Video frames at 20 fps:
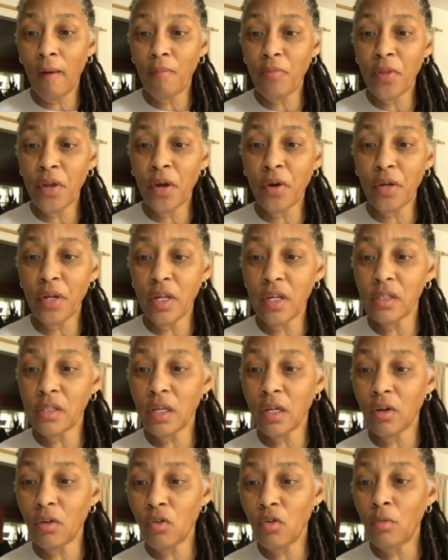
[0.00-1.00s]
there is
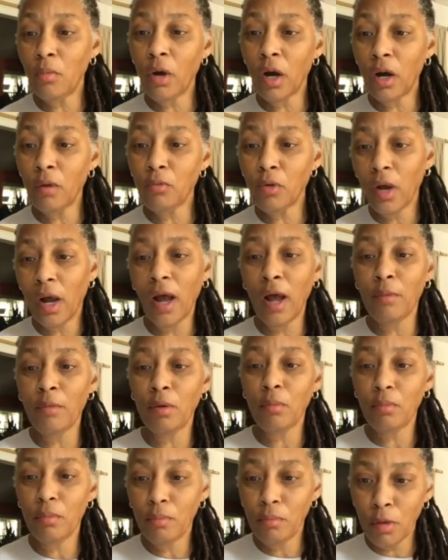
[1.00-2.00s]
an Umar Muhammad
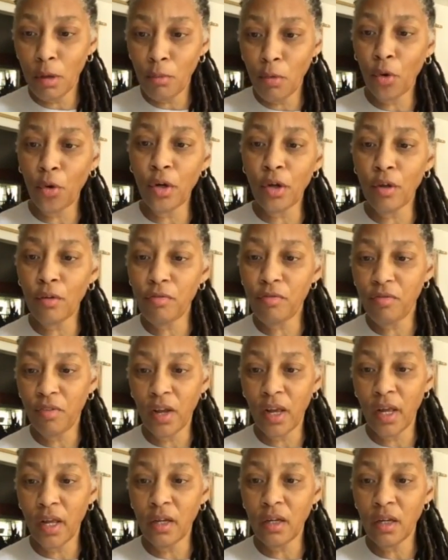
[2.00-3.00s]
Memorial
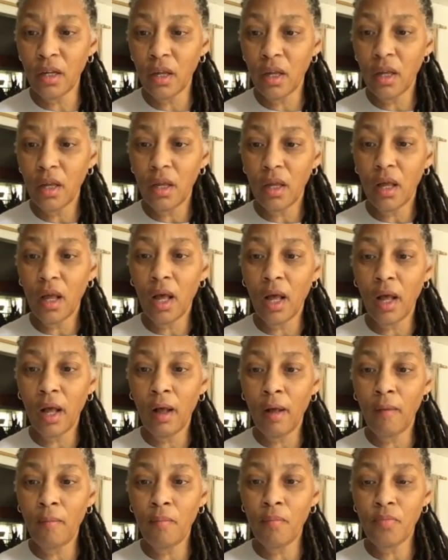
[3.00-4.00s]
Fund.
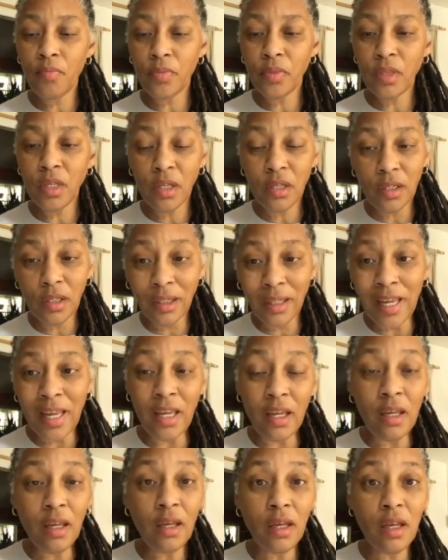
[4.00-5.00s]
The
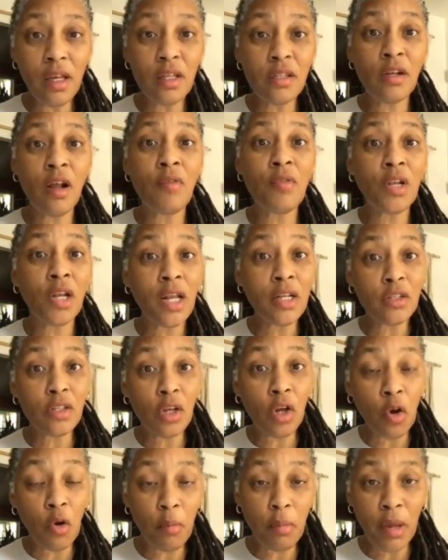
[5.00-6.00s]
link is on the Let's
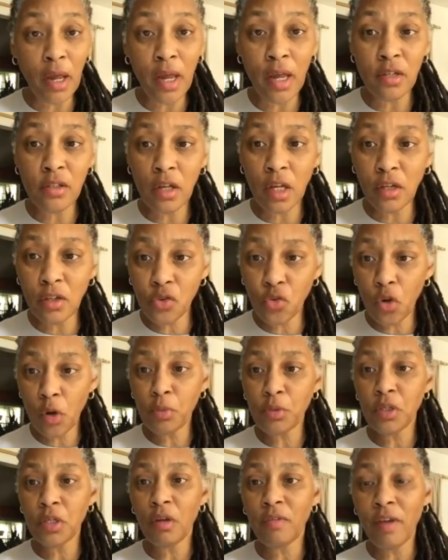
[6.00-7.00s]
Go page. A
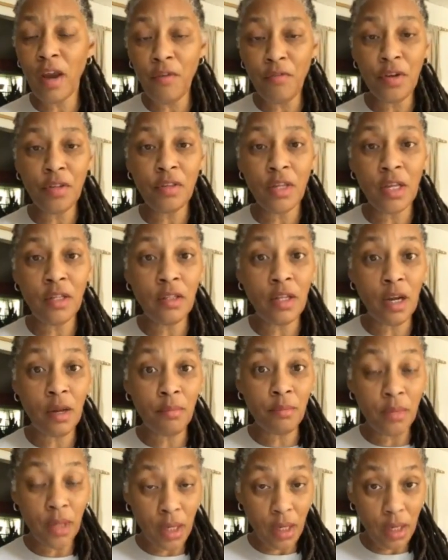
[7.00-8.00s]
description of everything that
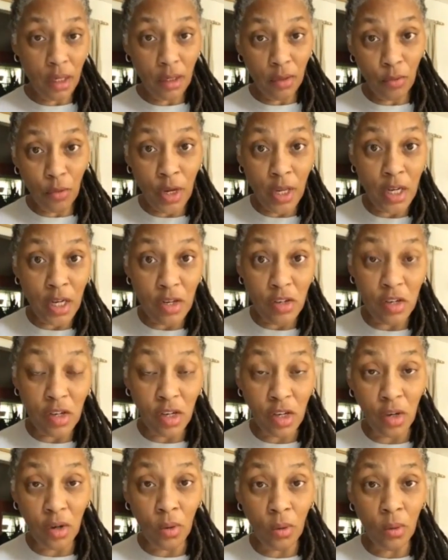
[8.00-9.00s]
I'm reading to
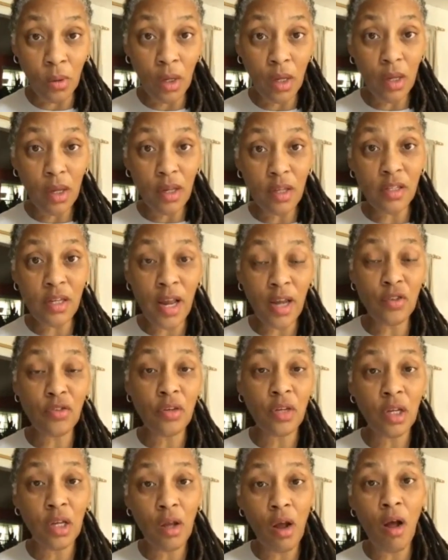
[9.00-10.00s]
you is
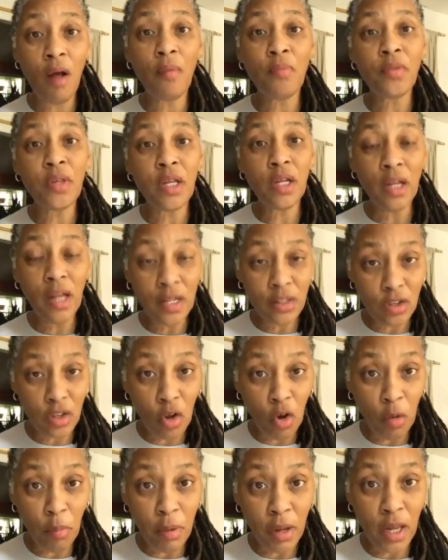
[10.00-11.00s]
actually on the Let's
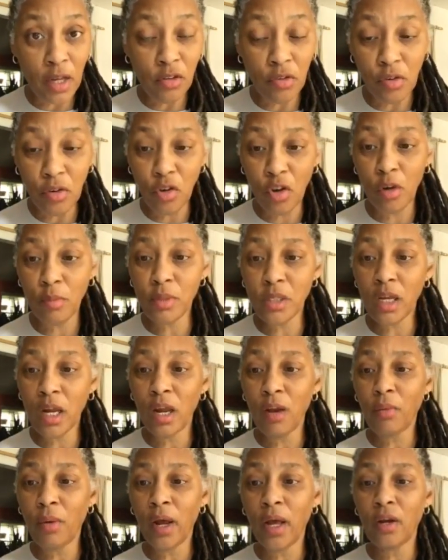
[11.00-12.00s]
Go page of the Durham Sky
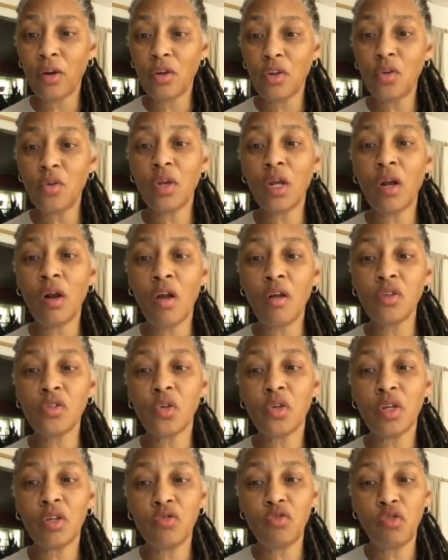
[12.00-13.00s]
Rider. You can also
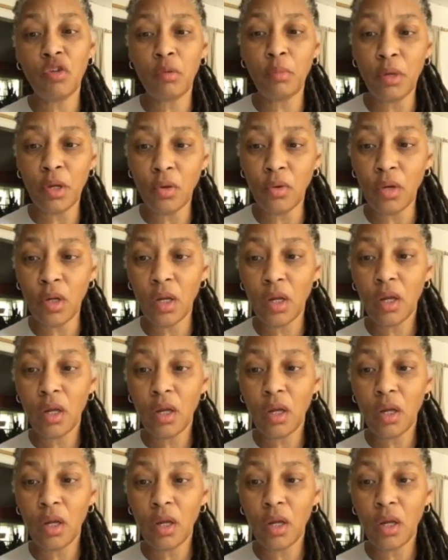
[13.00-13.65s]
contribute